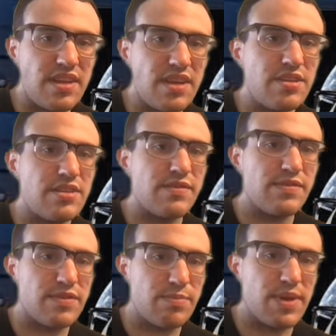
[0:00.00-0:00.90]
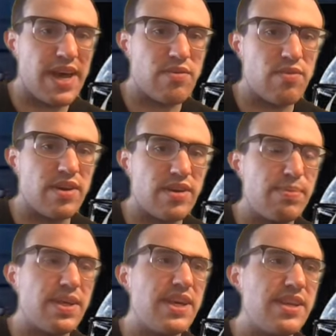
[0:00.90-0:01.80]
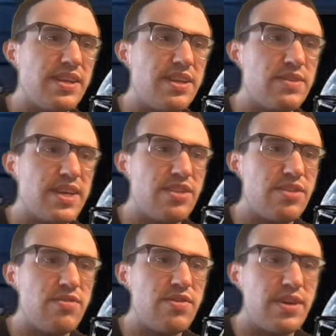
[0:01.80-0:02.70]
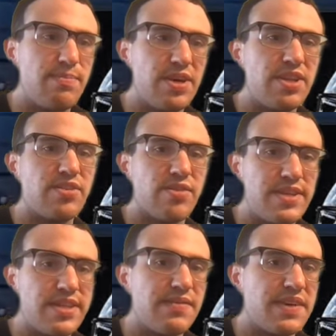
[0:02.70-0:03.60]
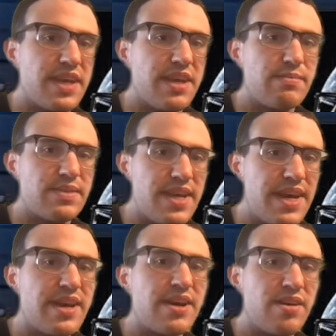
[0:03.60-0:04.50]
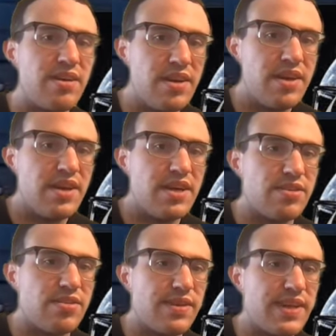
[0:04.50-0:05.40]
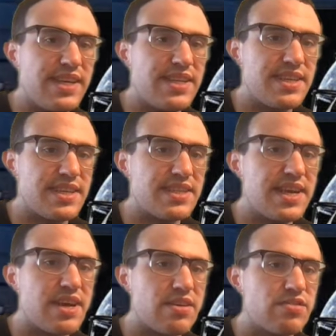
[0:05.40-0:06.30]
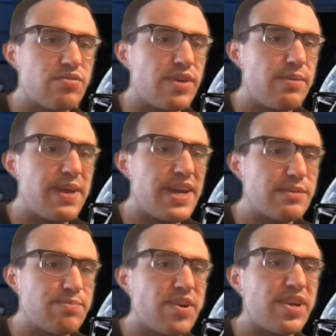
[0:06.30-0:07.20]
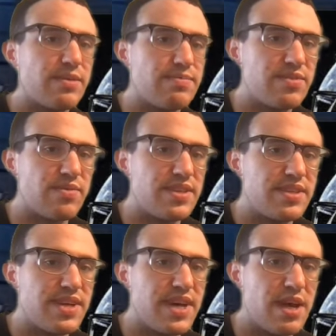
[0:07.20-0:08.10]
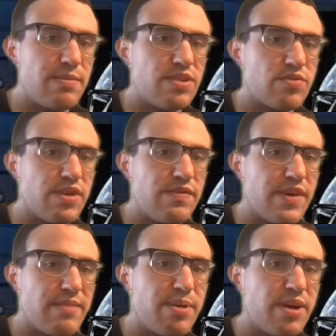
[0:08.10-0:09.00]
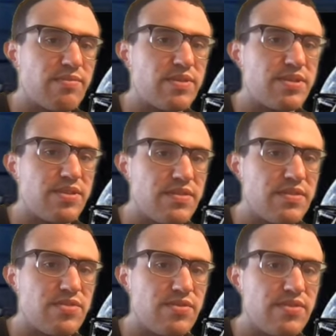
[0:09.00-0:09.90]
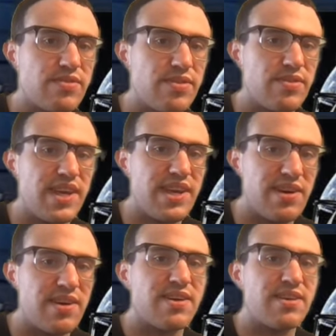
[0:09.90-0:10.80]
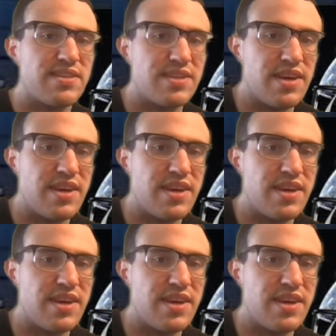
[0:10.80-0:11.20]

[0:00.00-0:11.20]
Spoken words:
So Blackwell, he was at Duke. He played 37 games there. He totaled 96 tackles, 20 pass breakups during his time, and 25 punt returns for 230 yards.